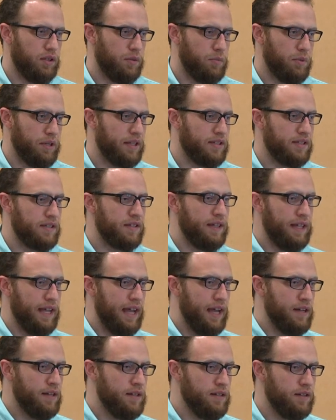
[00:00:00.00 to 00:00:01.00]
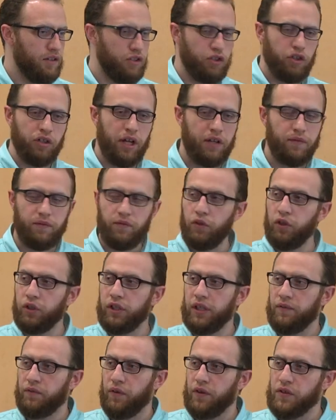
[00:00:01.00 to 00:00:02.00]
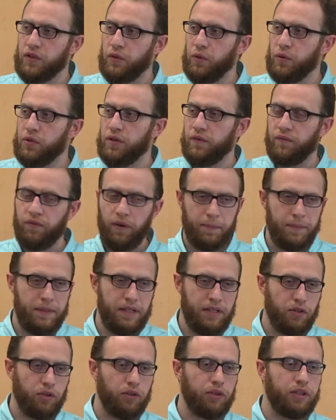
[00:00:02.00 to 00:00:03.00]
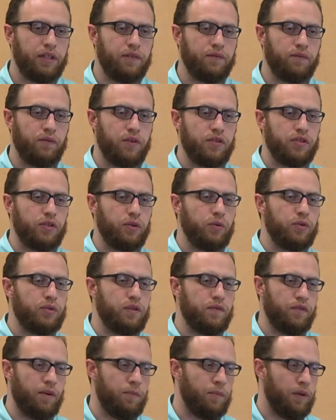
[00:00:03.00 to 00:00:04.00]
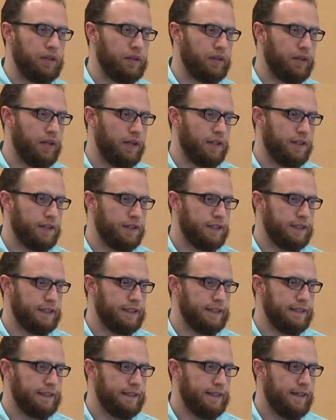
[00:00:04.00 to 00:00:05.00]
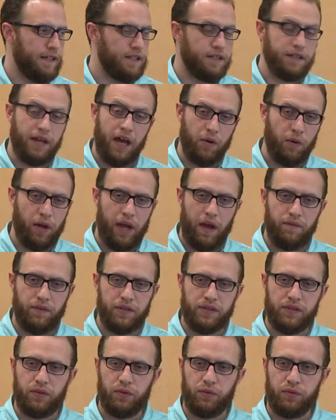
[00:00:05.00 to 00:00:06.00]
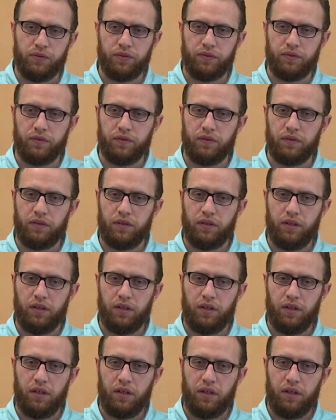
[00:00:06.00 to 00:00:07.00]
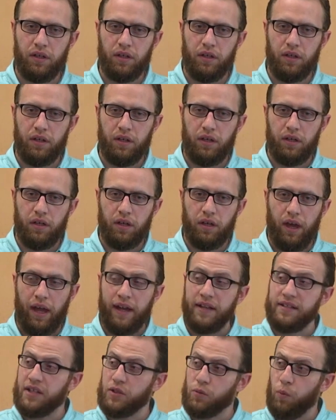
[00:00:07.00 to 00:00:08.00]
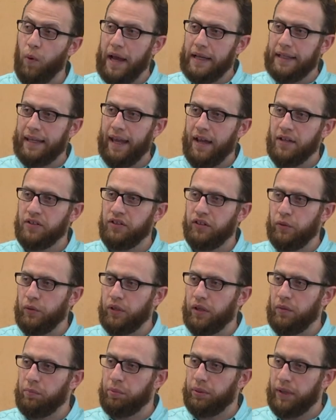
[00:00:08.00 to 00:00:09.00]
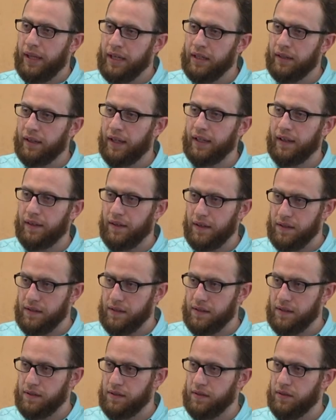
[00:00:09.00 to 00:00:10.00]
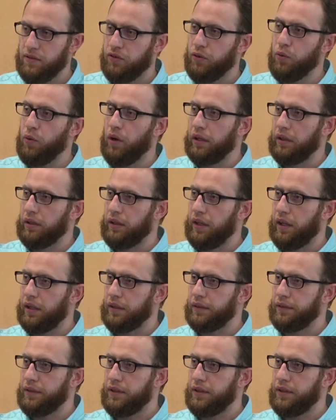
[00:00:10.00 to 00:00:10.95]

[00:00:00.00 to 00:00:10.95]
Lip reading: Because in the end, you're not looking for a solution from me, you're looking for a solution from Allah. He says, I don't have the solution. And he says, why can't you complain like this to Allah?